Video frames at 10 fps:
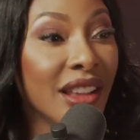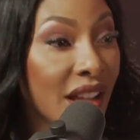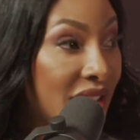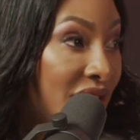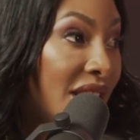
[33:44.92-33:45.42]

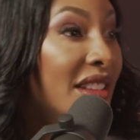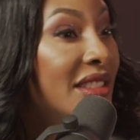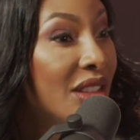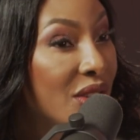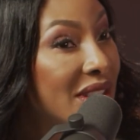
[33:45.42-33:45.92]
It's, it
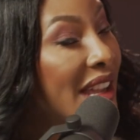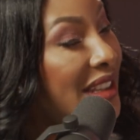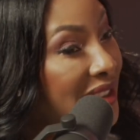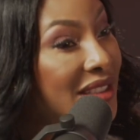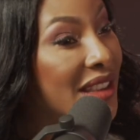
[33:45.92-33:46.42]
sounds like
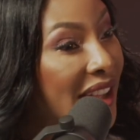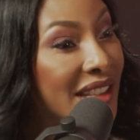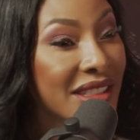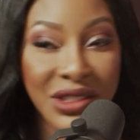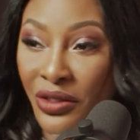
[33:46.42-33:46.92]
like
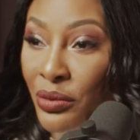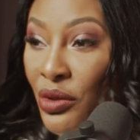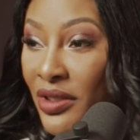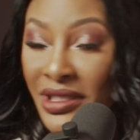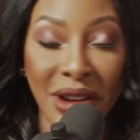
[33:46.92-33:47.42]
stuff
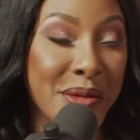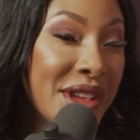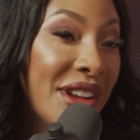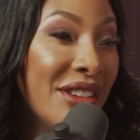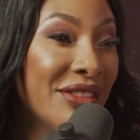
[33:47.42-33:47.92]
movies are
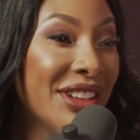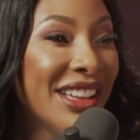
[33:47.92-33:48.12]
made of.